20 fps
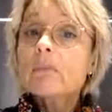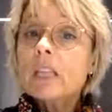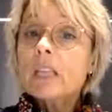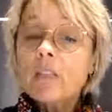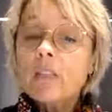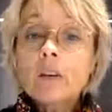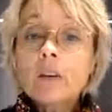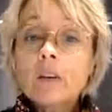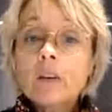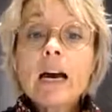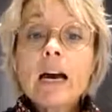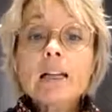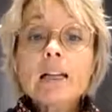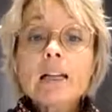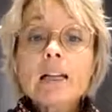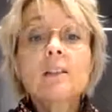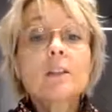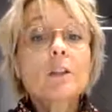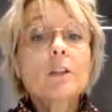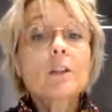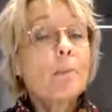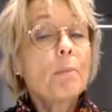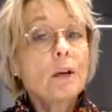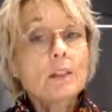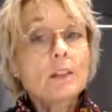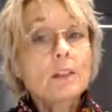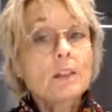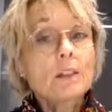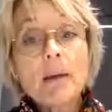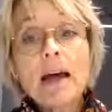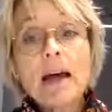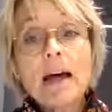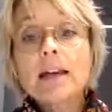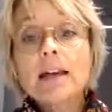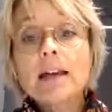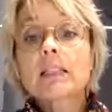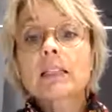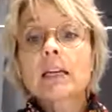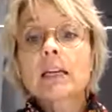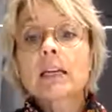the glasses, the pots and
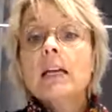pans,